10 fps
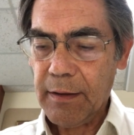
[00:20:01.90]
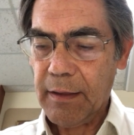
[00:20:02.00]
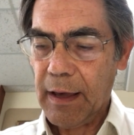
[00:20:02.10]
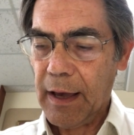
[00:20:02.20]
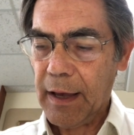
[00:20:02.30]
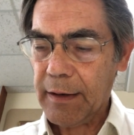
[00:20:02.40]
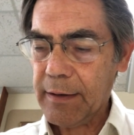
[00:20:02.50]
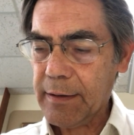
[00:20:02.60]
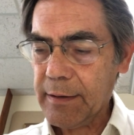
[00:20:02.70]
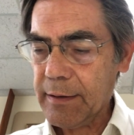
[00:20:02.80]
that
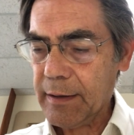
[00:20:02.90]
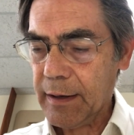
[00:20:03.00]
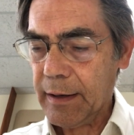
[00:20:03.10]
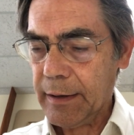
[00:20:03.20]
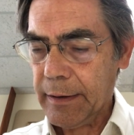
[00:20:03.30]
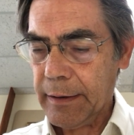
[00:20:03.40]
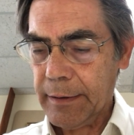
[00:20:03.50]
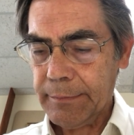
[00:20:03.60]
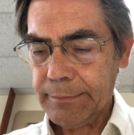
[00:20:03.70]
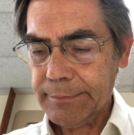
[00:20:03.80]

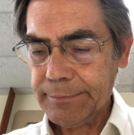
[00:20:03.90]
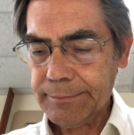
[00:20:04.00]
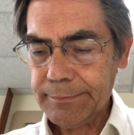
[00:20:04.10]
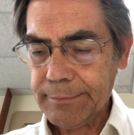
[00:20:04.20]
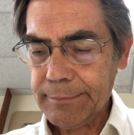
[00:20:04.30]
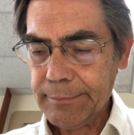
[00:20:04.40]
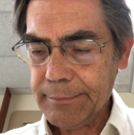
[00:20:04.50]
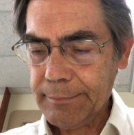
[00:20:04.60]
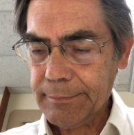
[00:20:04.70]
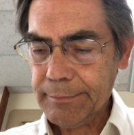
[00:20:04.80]
um,
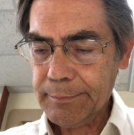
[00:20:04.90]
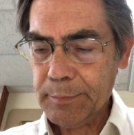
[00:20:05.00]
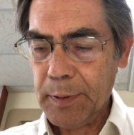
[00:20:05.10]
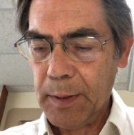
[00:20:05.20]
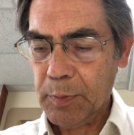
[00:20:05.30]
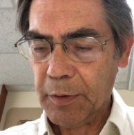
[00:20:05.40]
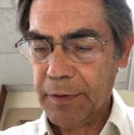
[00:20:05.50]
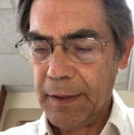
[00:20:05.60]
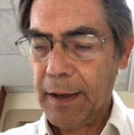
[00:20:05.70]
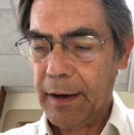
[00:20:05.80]
people
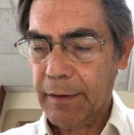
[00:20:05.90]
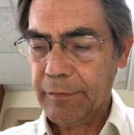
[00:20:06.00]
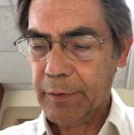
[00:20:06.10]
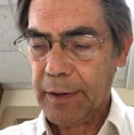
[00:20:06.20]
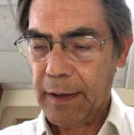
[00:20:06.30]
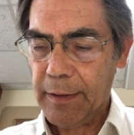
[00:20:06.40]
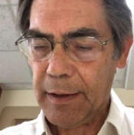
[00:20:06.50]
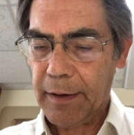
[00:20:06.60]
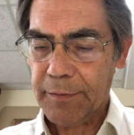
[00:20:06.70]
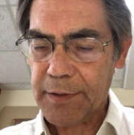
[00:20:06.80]
think of when they
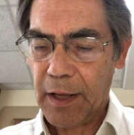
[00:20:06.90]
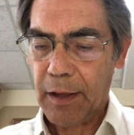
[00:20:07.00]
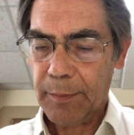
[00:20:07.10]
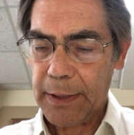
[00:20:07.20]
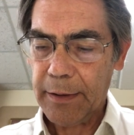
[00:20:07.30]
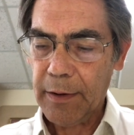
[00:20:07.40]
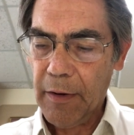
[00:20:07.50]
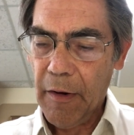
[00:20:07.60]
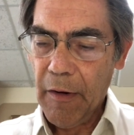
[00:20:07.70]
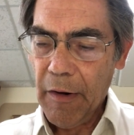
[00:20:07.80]
think of Solomon.
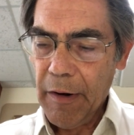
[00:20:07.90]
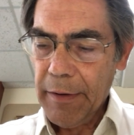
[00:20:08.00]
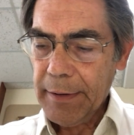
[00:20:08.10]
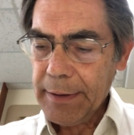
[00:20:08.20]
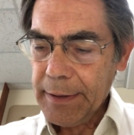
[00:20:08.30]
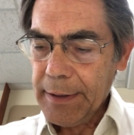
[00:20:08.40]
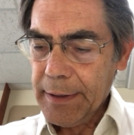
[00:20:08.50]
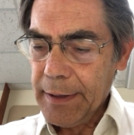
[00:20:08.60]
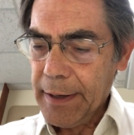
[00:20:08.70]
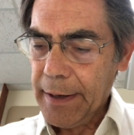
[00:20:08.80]

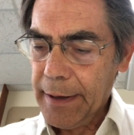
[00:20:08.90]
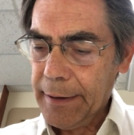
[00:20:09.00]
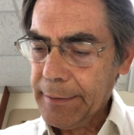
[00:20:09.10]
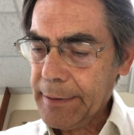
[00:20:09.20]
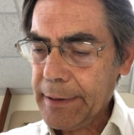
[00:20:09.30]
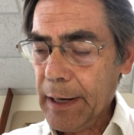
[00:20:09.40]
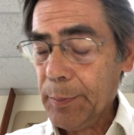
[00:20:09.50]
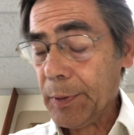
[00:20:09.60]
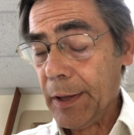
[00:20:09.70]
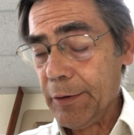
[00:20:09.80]
Uh, a
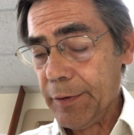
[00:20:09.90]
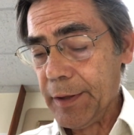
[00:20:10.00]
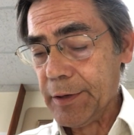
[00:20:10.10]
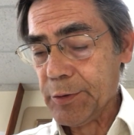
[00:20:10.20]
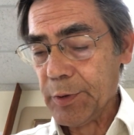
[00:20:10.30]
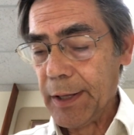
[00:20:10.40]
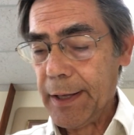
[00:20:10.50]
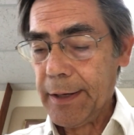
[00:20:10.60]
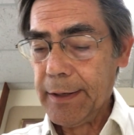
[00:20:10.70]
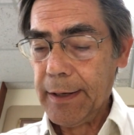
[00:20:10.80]
couple other things
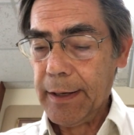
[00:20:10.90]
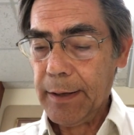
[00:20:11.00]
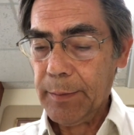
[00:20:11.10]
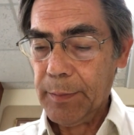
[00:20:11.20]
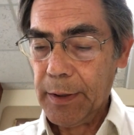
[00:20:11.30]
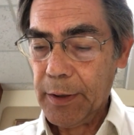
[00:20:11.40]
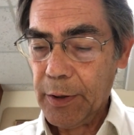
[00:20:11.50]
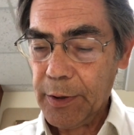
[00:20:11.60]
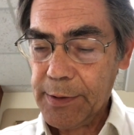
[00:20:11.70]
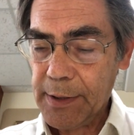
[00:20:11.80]
related to him, you
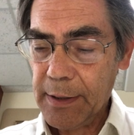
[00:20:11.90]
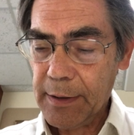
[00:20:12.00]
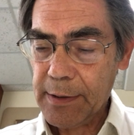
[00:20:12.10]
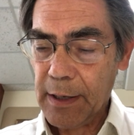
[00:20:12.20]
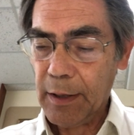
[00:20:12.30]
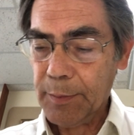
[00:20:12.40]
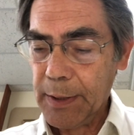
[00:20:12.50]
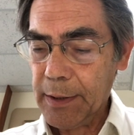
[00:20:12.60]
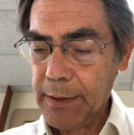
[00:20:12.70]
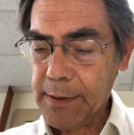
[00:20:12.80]
know, uh,
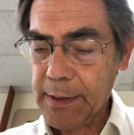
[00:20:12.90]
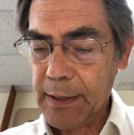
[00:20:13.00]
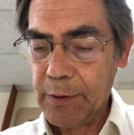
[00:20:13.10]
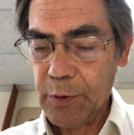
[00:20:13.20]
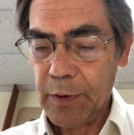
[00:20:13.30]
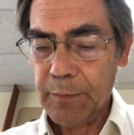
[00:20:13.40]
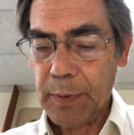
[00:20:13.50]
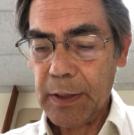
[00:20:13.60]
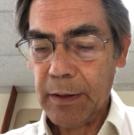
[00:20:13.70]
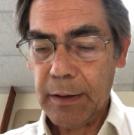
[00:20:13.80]
Solomon is said to have
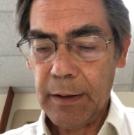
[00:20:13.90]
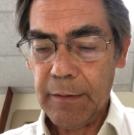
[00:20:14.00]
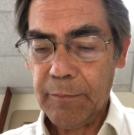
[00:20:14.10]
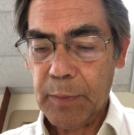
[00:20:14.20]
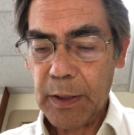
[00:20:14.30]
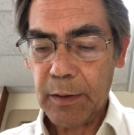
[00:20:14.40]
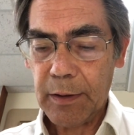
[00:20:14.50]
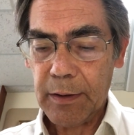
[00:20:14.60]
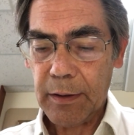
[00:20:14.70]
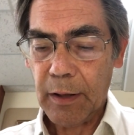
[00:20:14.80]
been have
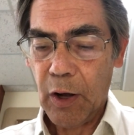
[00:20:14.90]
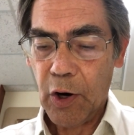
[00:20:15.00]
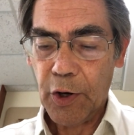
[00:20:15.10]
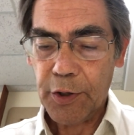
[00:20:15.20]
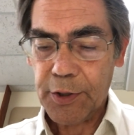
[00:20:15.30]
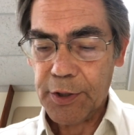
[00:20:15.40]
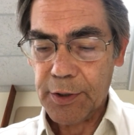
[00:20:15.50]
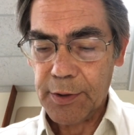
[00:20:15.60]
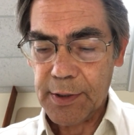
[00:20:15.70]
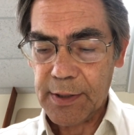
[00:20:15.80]
built large
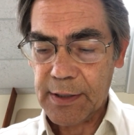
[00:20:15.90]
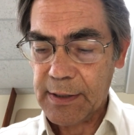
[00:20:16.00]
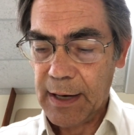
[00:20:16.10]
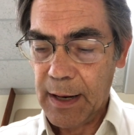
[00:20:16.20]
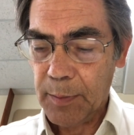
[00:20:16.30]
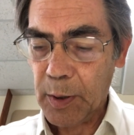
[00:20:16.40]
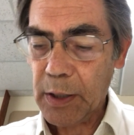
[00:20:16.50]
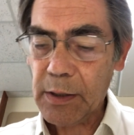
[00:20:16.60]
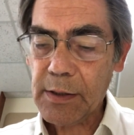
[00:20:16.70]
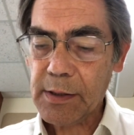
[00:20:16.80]

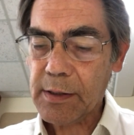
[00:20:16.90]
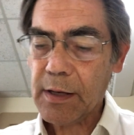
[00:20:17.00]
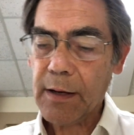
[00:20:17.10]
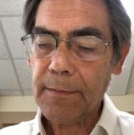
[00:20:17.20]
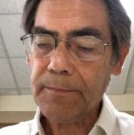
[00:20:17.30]
stables